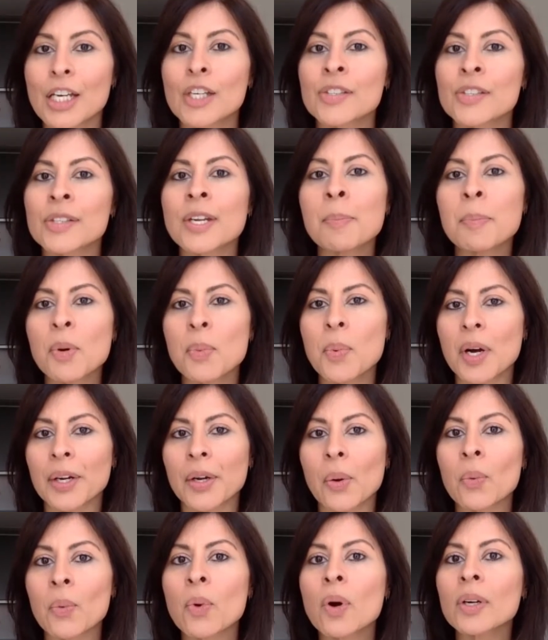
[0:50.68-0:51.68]
So number
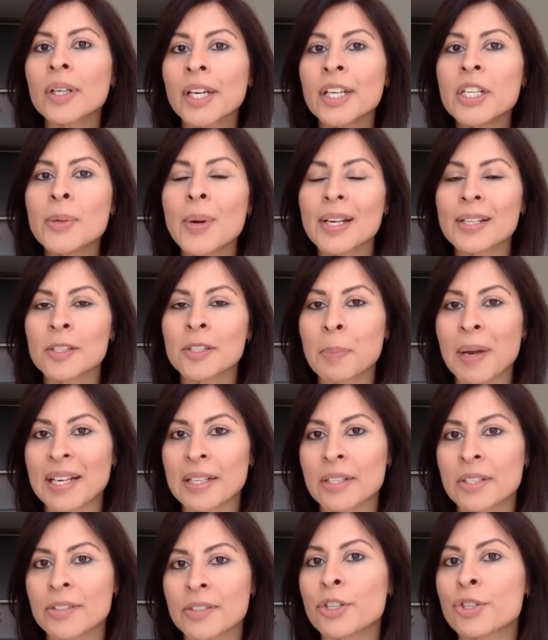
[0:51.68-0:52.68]
1, what can you
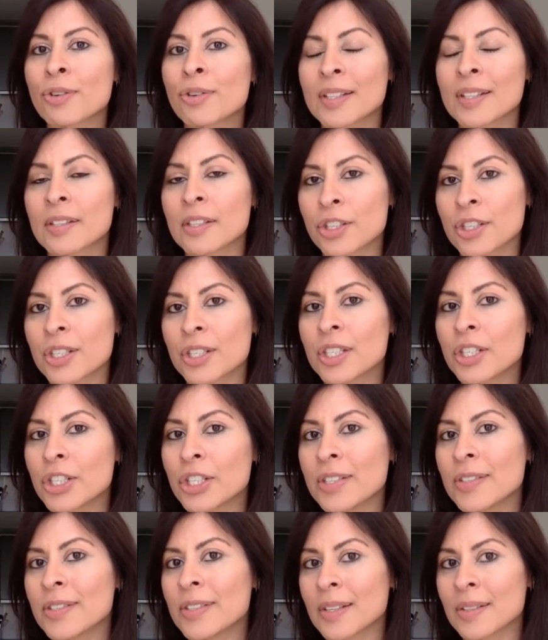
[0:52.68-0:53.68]
expect as you transition to
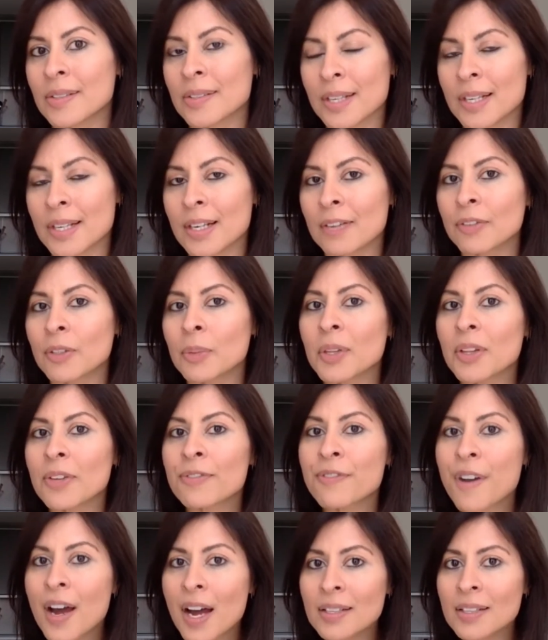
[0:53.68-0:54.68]
GCSE level? Well, the
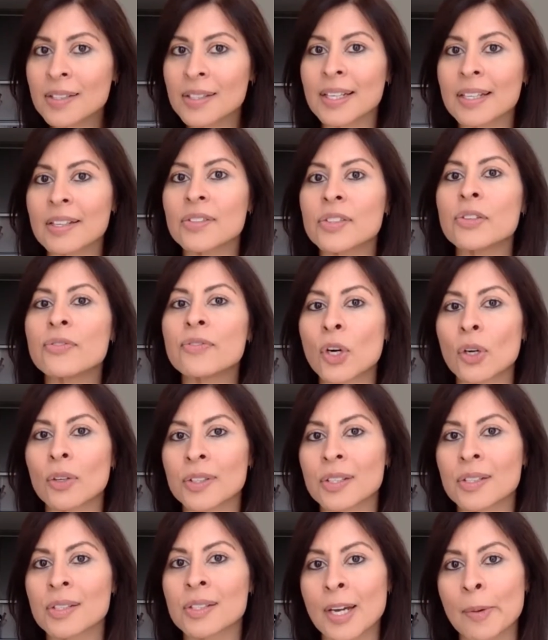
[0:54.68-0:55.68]
first thing is you've got
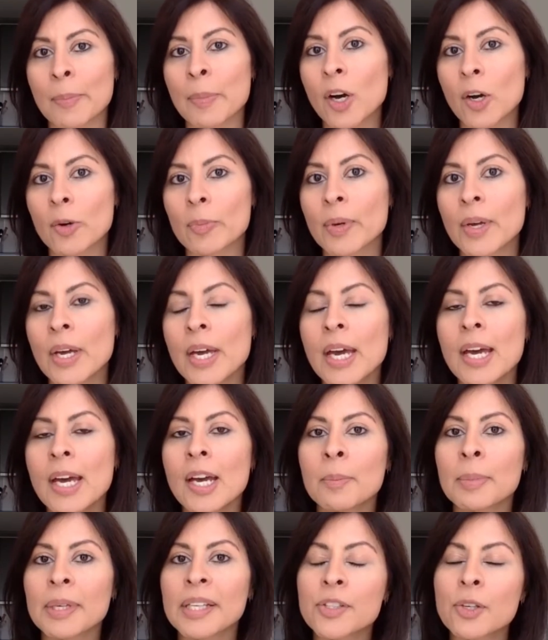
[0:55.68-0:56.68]
to step up
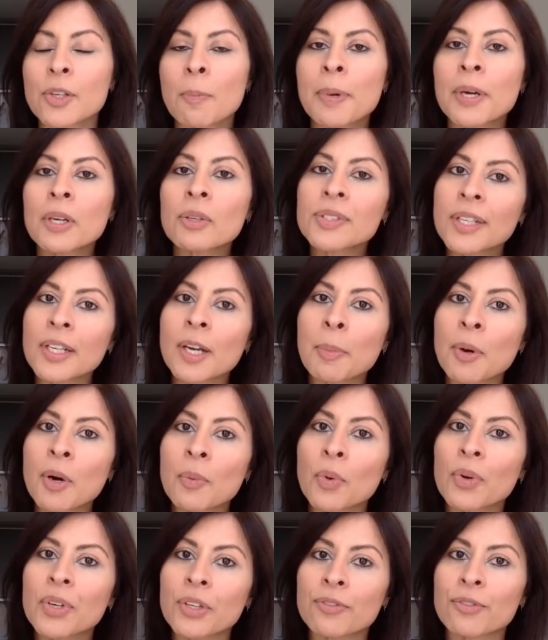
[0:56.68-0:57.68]
because you're building upon
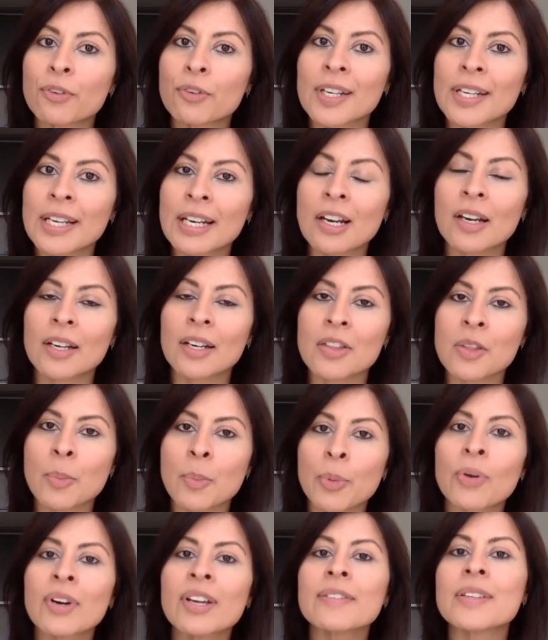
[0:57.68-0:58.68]
what you've already learned in the
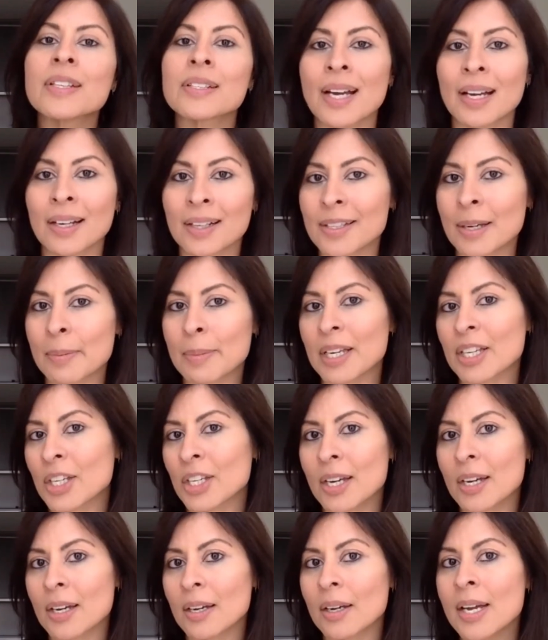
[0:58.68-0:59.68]
previous academic
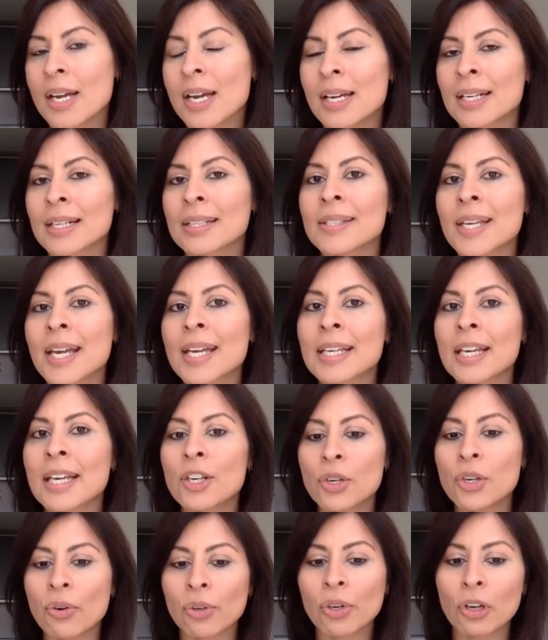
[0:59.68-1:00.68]
year and
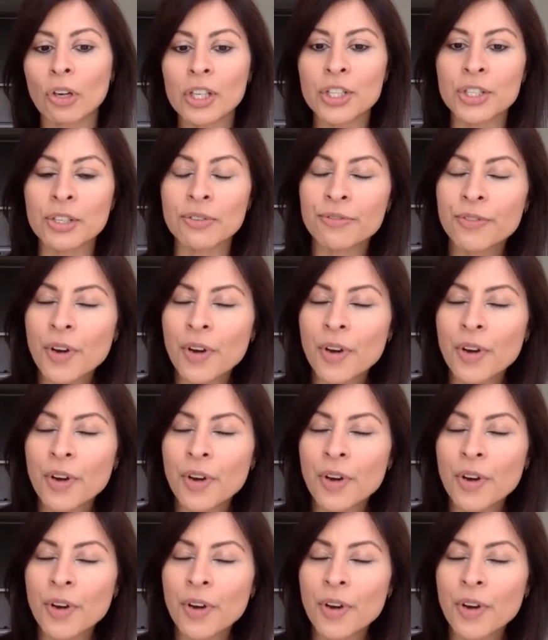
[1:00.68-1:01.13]
taking your knowledge of